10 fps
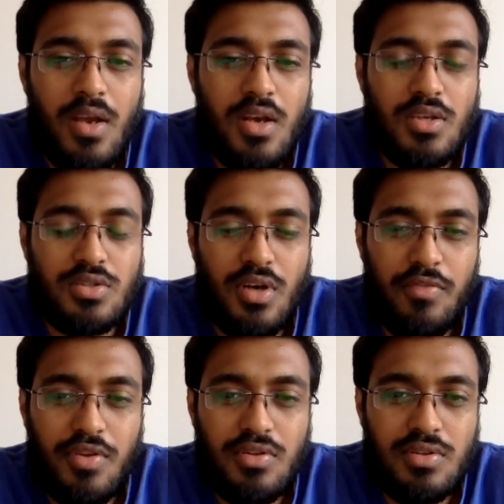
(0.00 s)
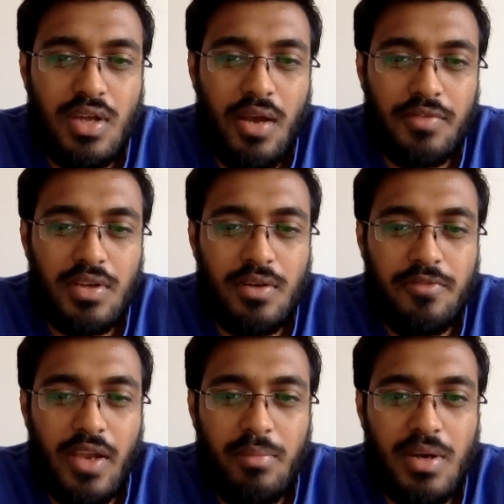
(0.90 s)
So after that
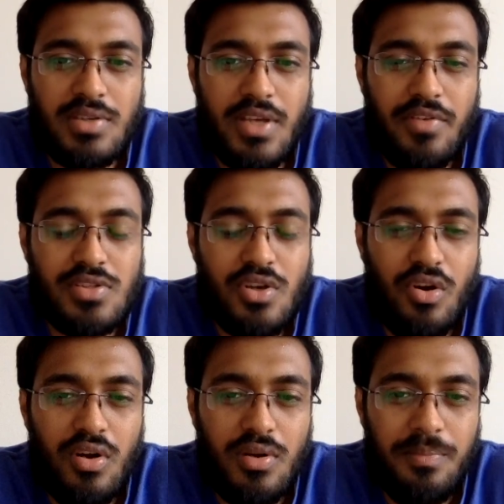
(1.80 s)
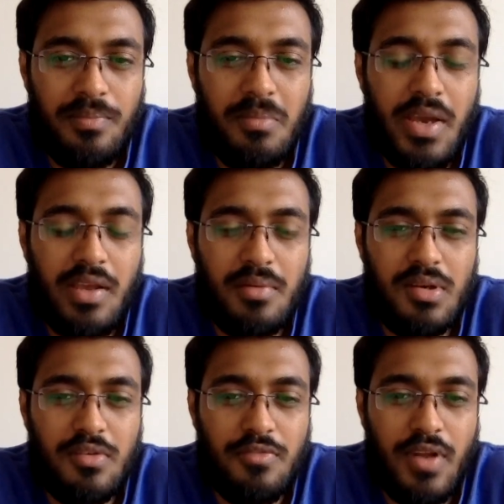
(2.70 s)
5 minutes, I was called. My
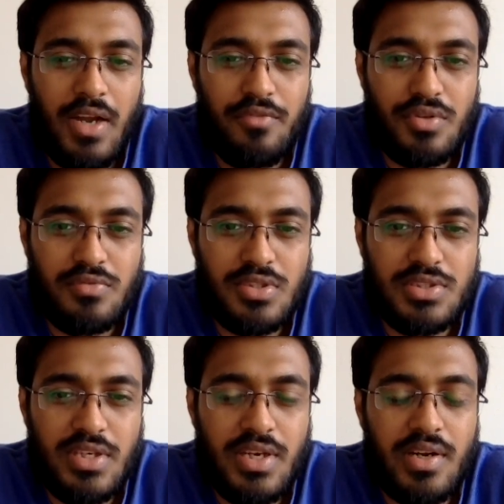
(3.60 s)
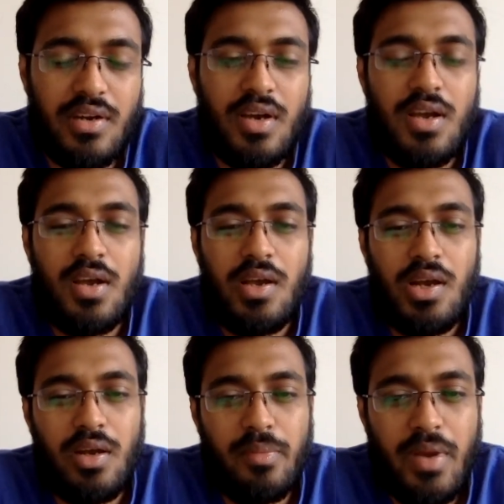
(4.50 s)
flat foot was checked,
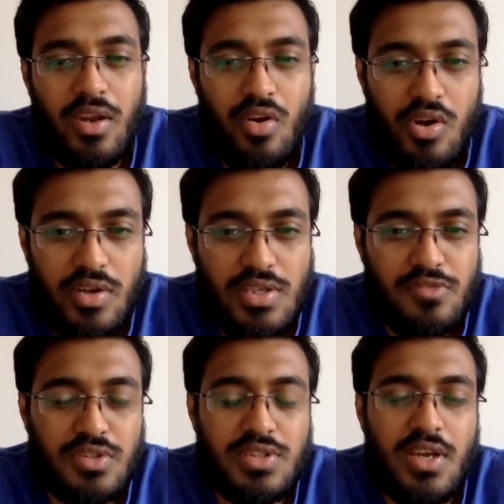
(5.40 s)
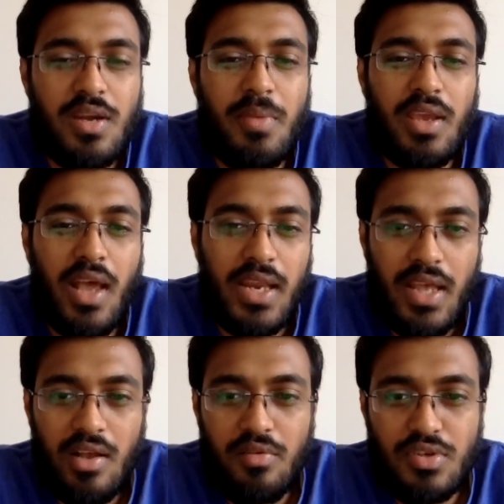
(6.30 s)
my knock knees was checked, my
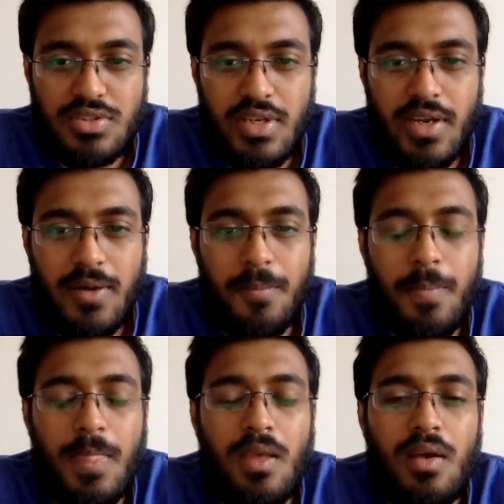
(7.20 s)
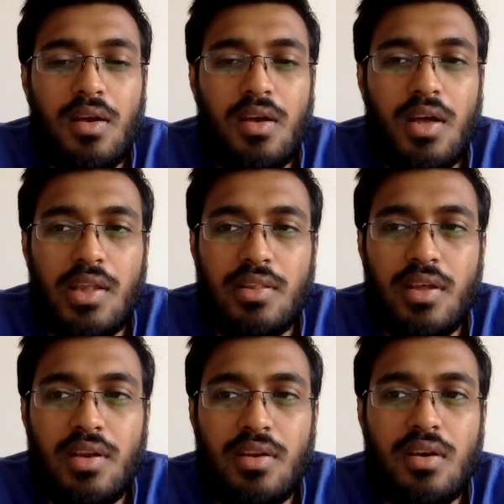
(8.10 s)
carrying angle was checked, and
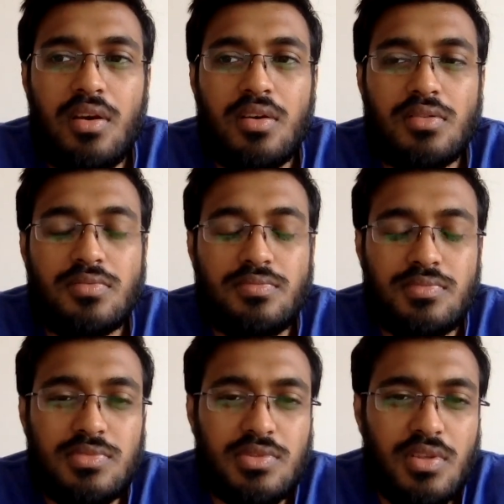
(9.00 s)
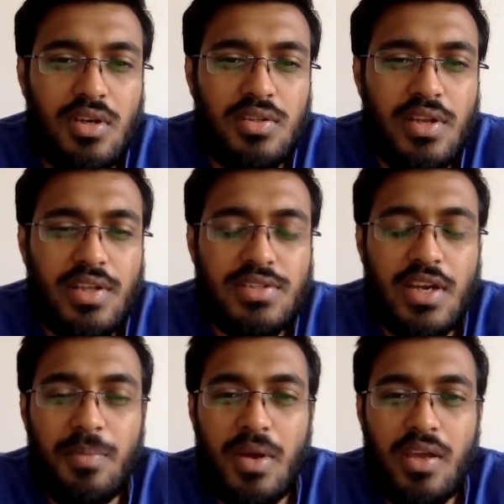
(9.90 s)
then he
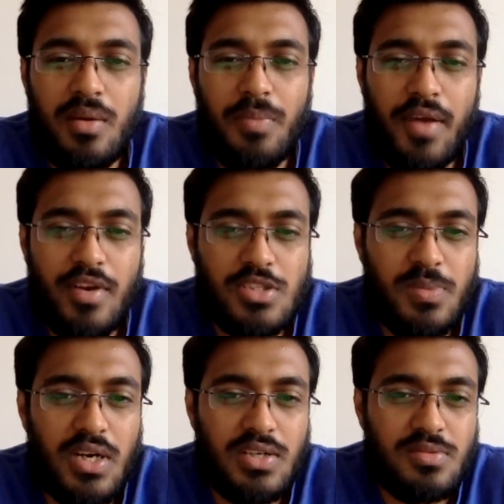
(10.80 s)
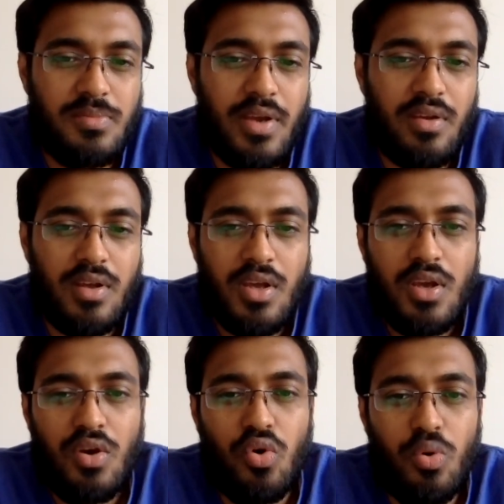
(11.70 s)
checked my private parts by
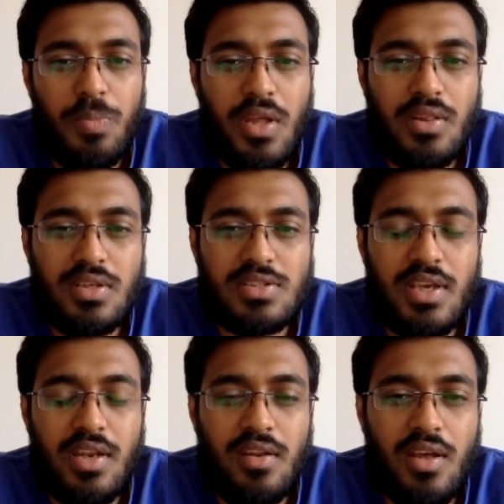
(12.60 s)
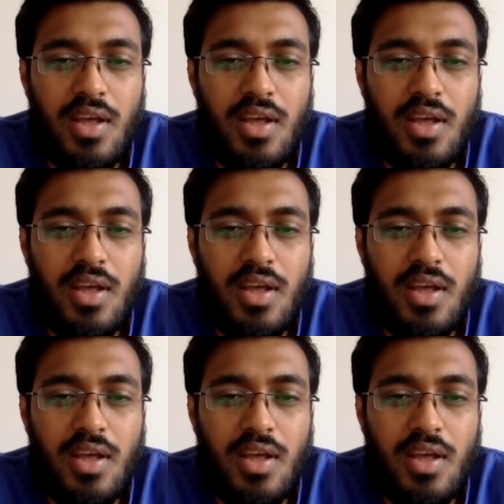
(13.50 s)
opening the skin